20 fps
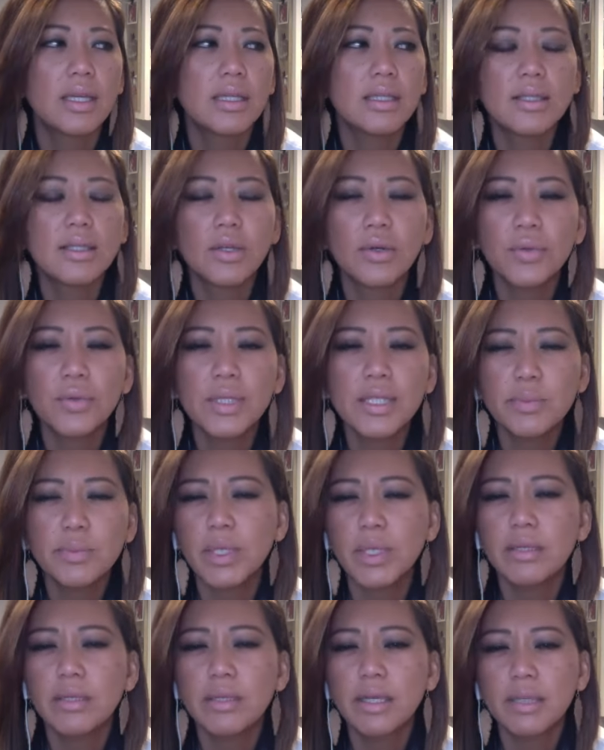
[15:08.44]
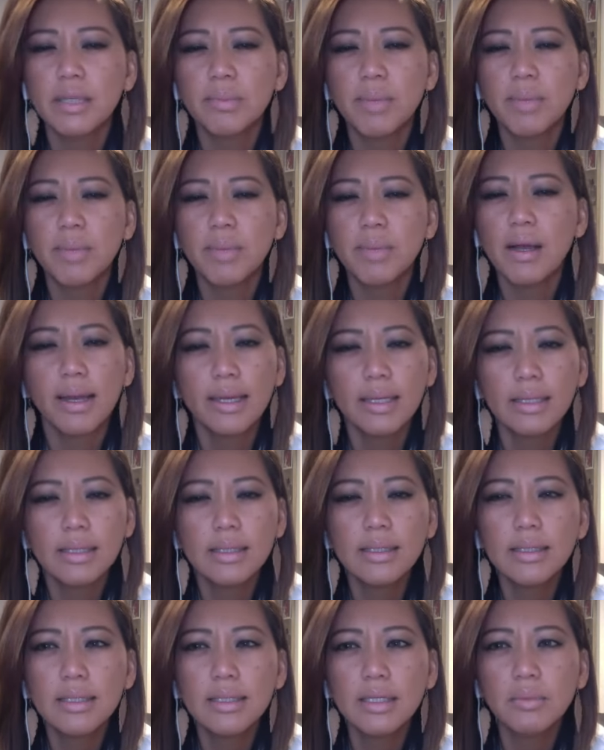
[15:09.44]
he's always been like
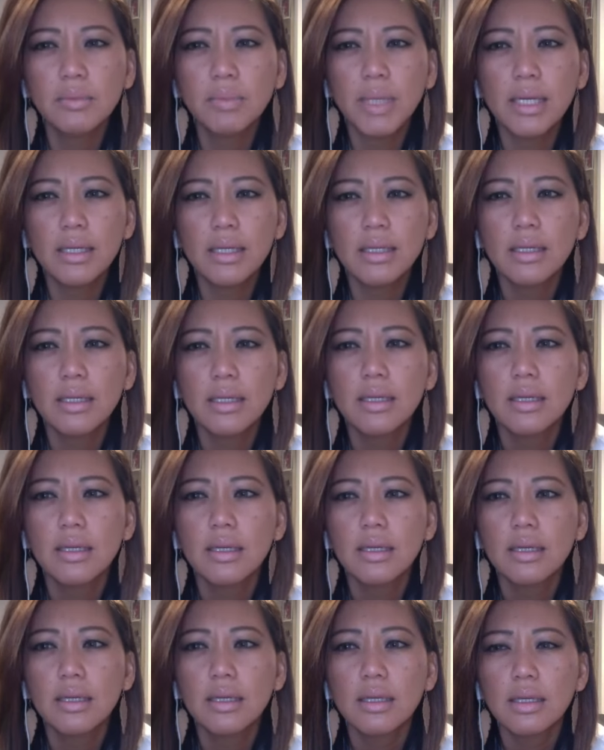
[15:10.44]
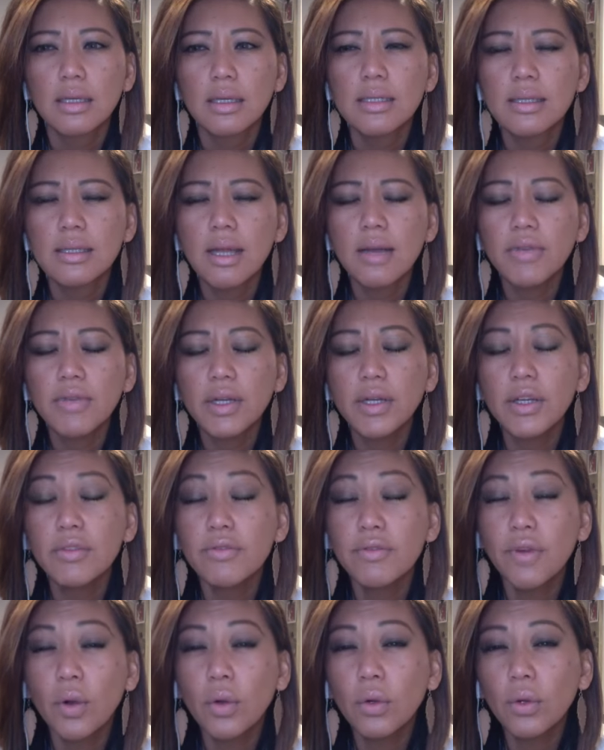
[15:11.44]
behind, but he's not very
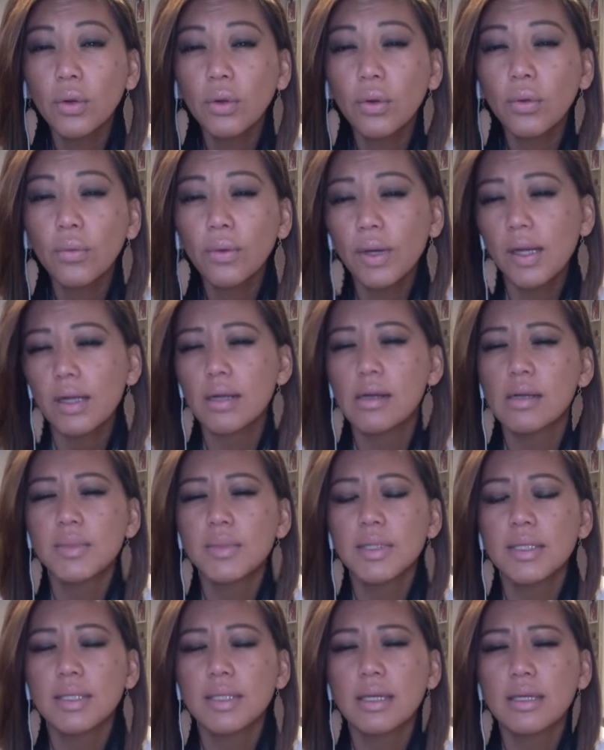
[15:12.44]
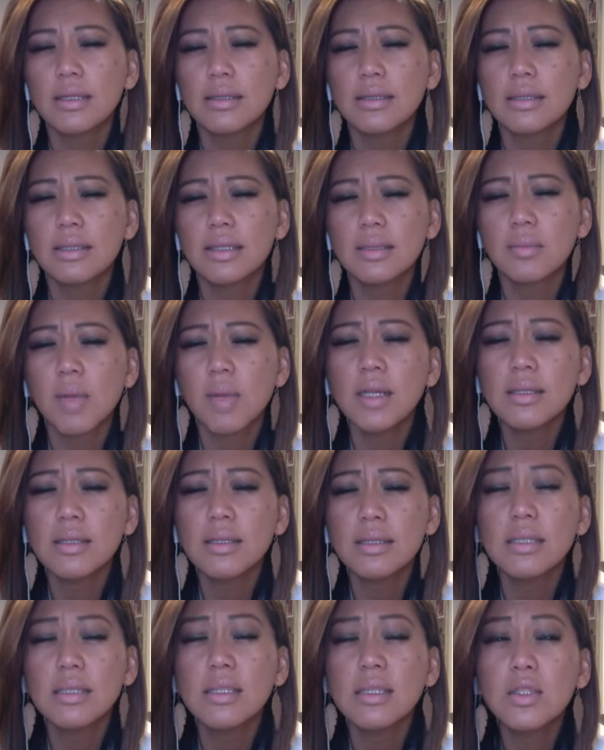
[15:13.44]
vocal when it comes to his smarts.
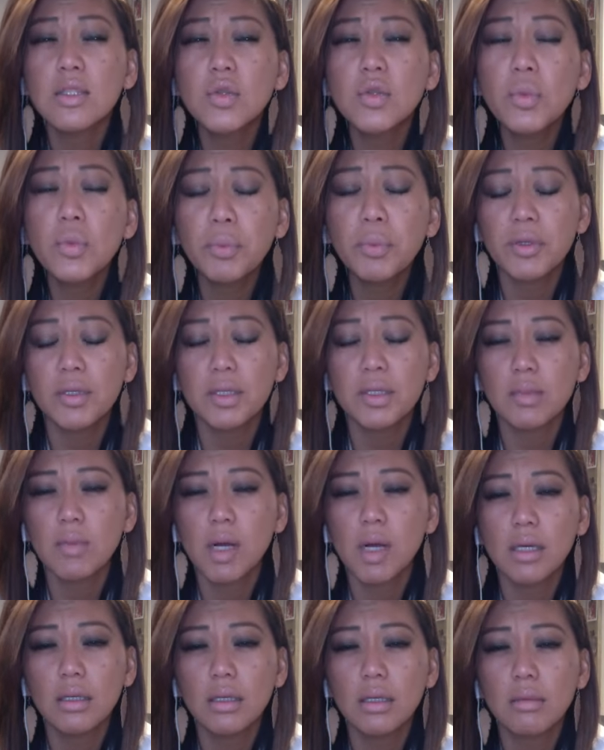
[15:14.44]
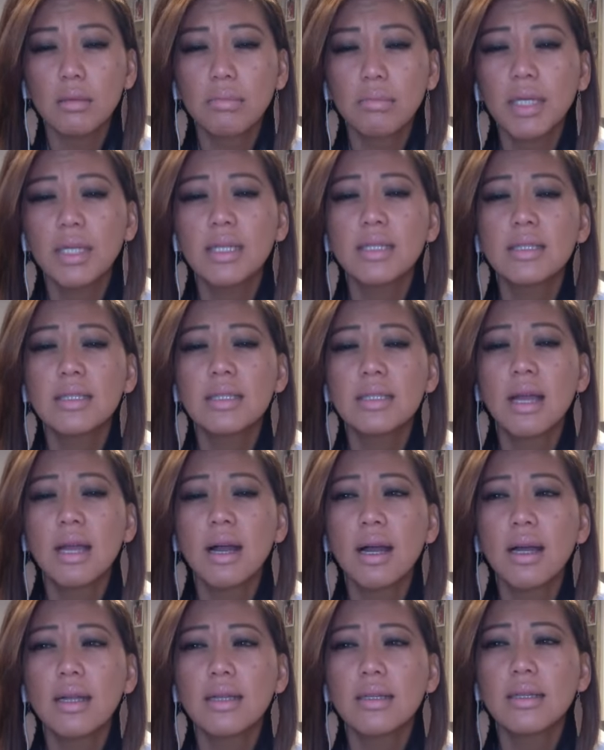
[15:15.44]
He's super smart, but he's
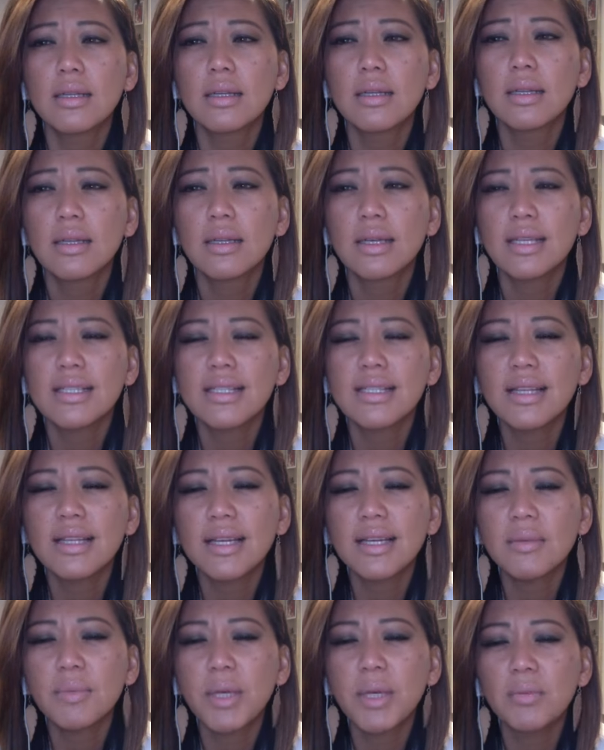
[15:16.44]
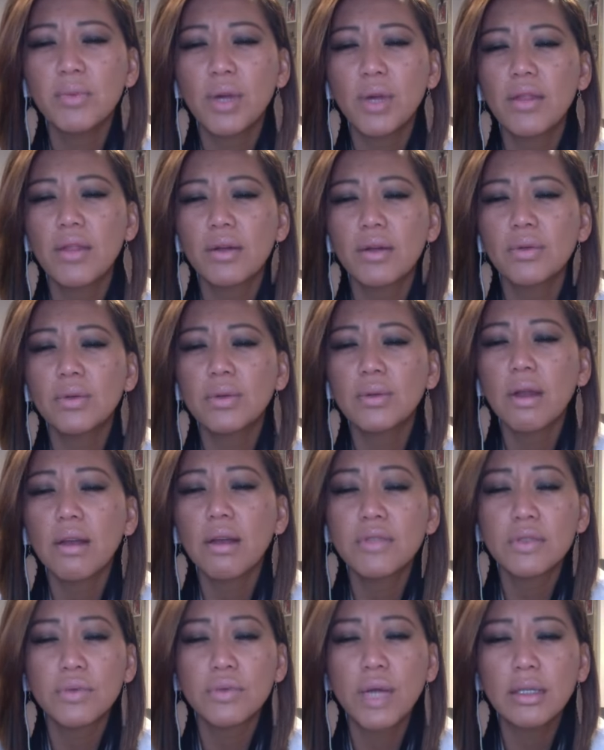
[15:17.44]
not like Big Brother who
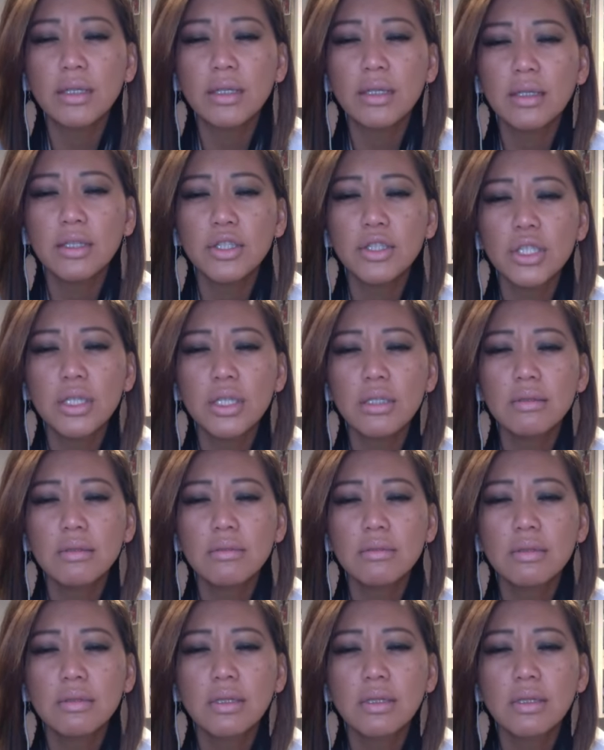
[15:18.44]
loves recognition.